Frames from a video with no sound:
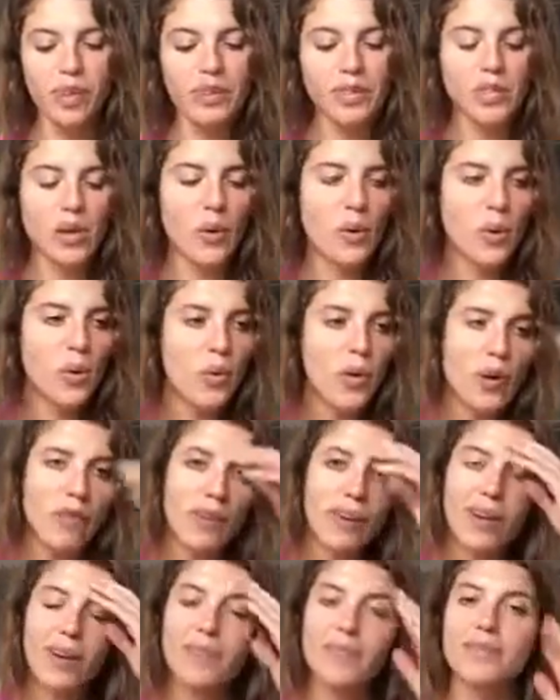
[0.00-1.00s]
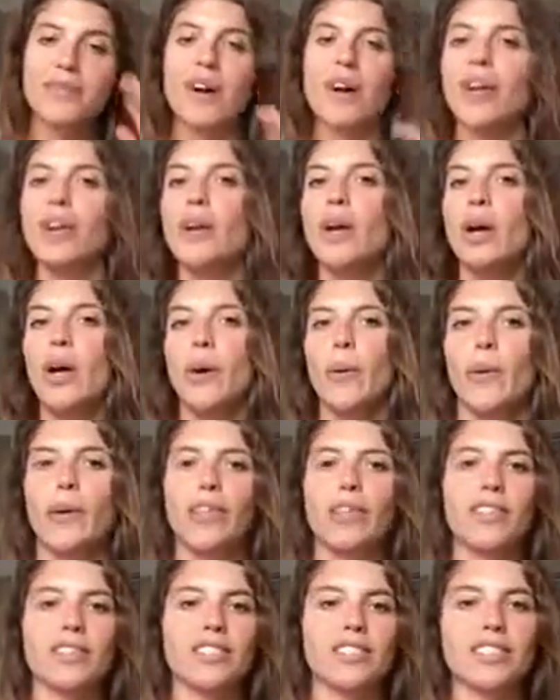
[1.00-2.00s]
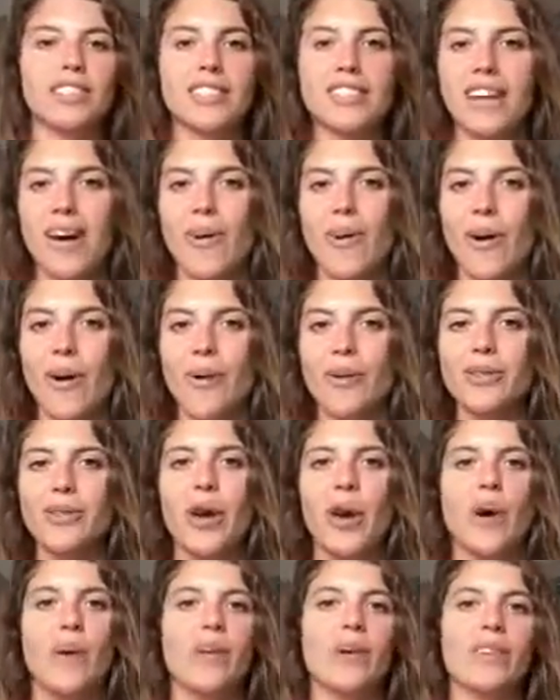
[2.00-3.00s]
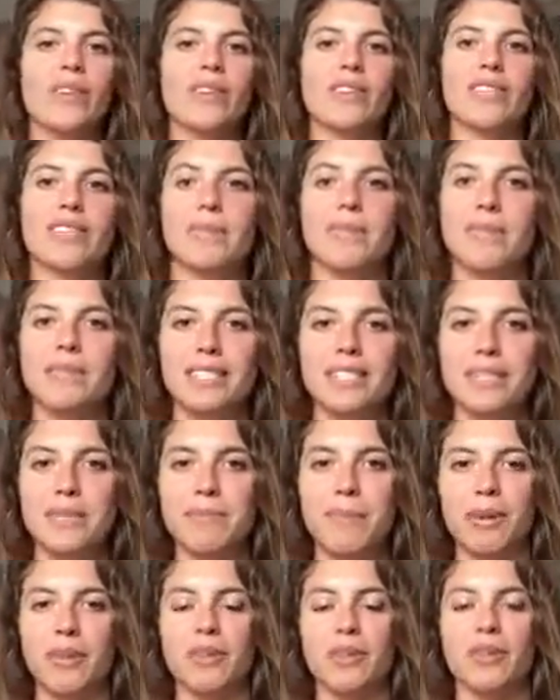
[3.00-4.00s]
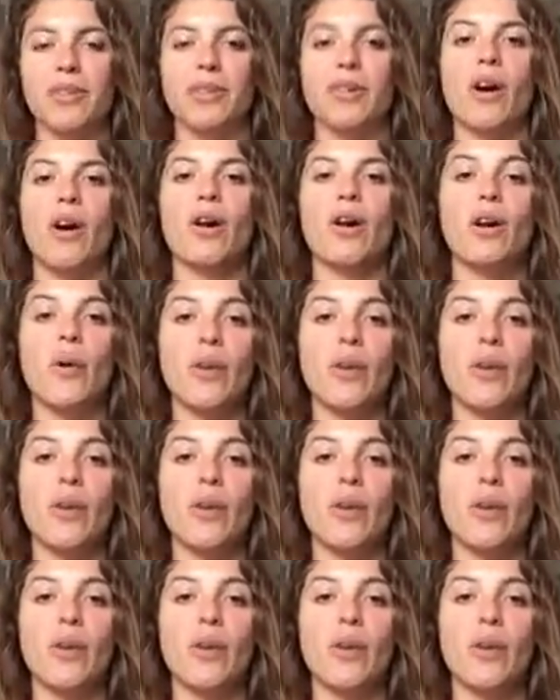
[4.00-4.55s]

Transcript: So whoever comes on, whether it's a discount coach, whether it's a business builder, they're all